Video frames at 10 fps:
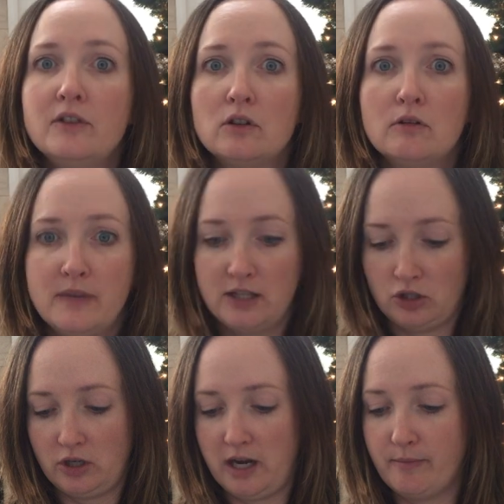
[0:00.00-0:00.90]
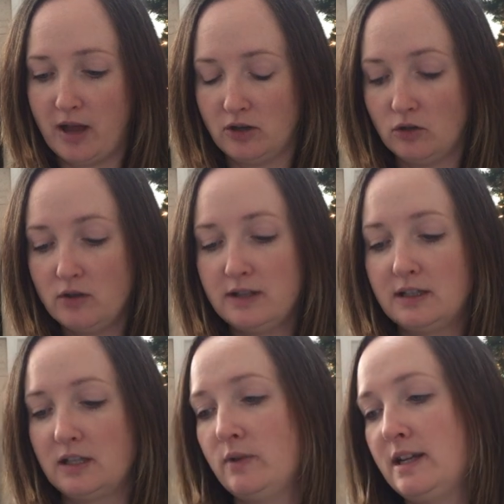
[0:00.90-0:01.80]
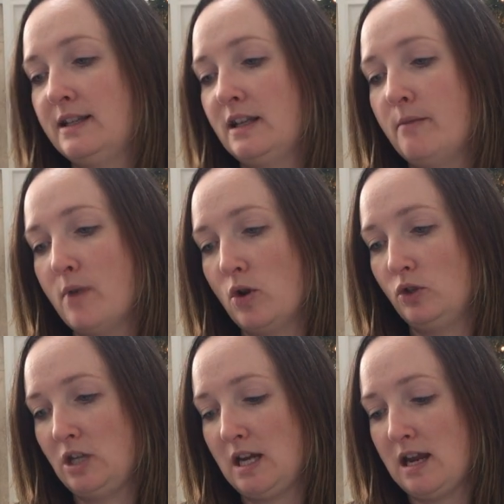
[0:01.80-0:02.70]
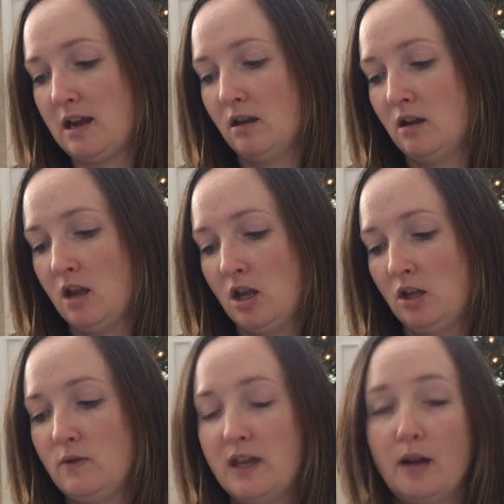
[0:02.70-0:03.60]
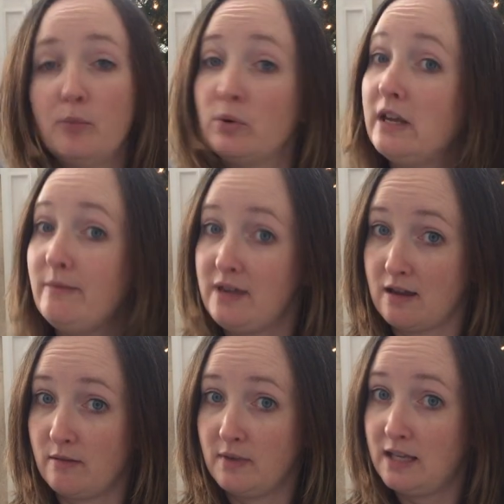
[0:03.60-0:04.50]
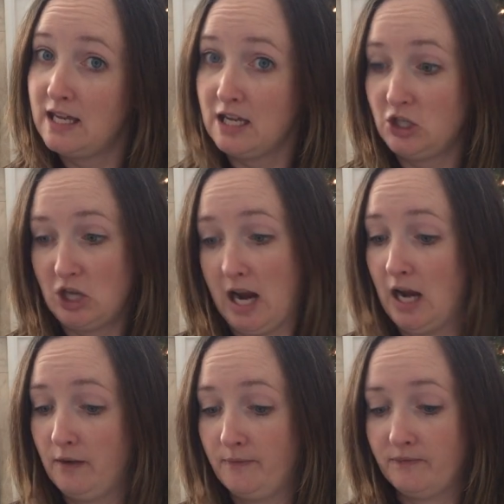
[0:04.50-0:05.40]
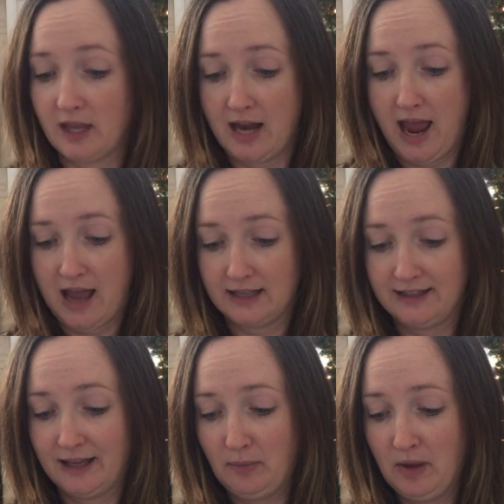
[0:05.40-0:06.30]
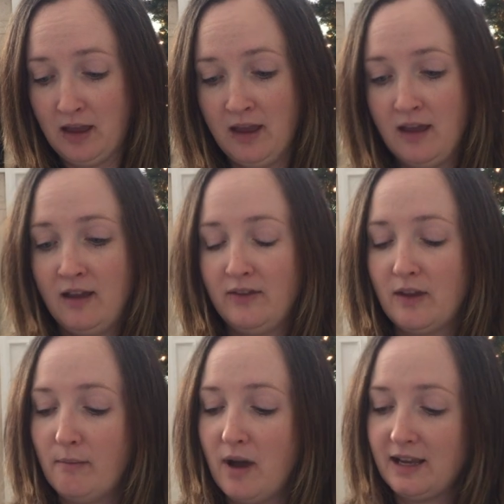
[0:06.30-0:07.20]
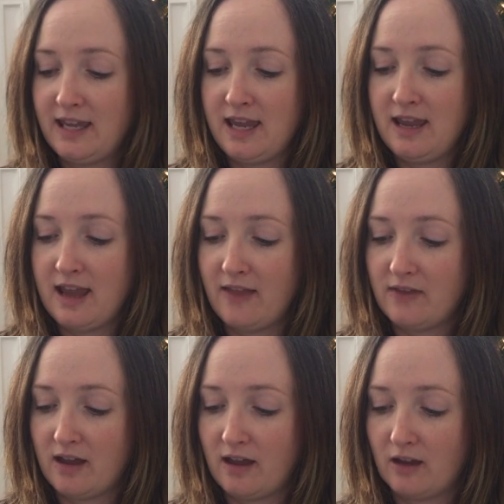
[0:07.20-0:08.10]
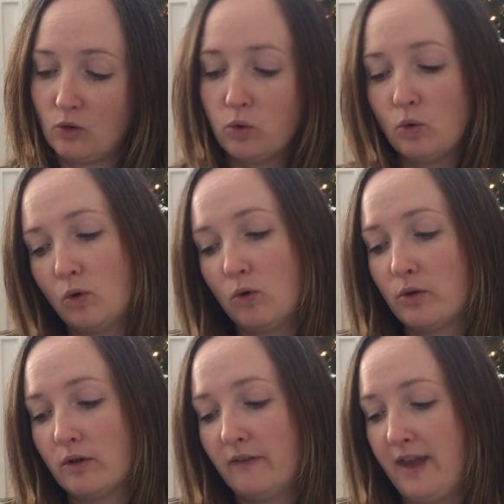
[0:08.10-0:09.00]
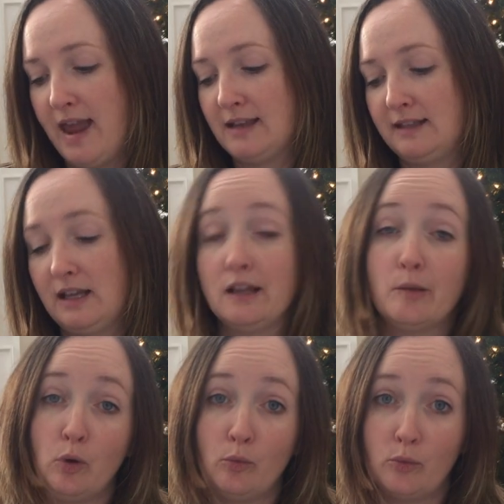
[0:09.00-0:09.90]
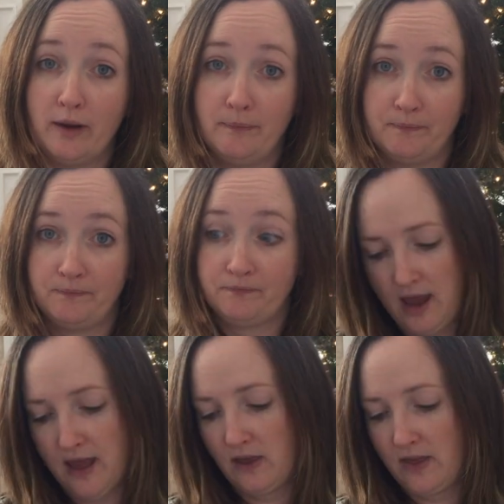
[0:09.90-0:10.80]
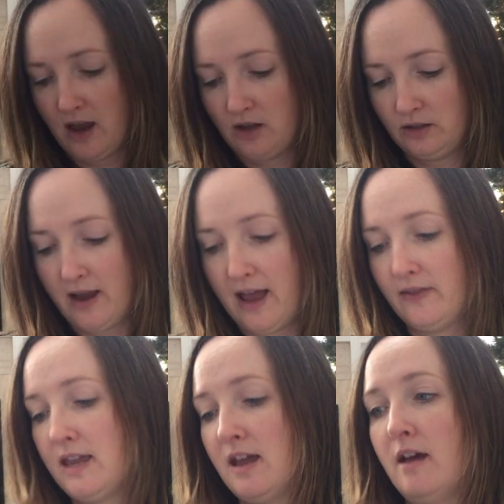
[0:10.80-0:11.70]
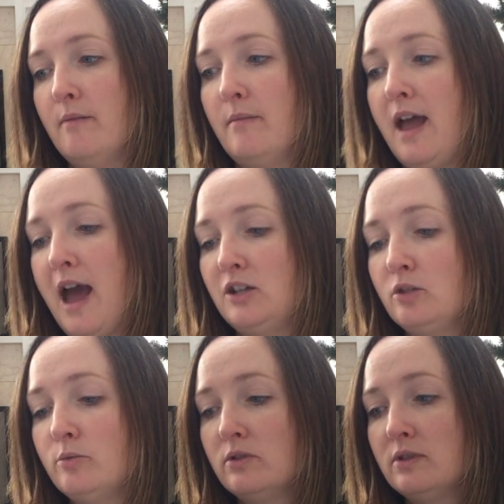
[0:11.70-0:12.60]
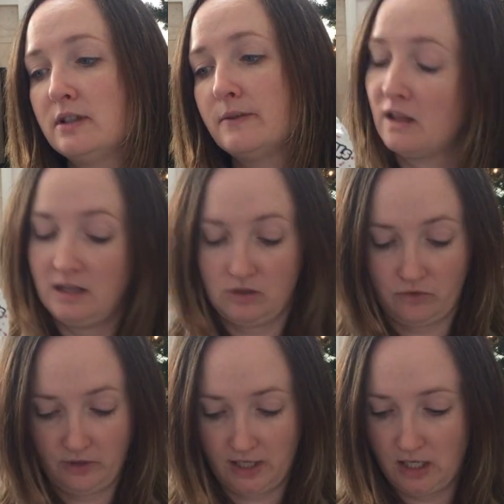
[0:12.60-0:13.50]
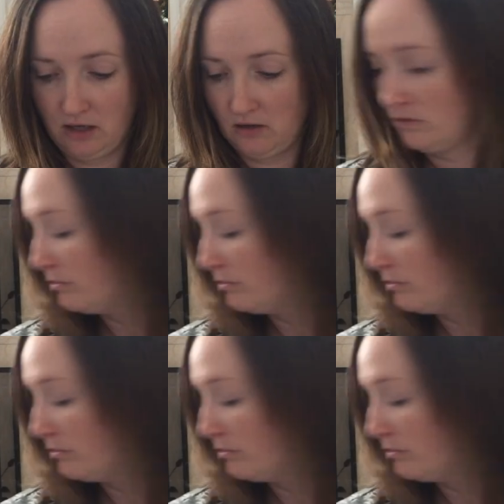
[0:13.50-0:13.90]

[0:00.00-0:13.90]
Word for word: the little mystery bundles. This one is an emoji. You get a premium keychain and it has the the monkey and the cool face and then the poop one. And then they also had the Hatchimals. These are really cute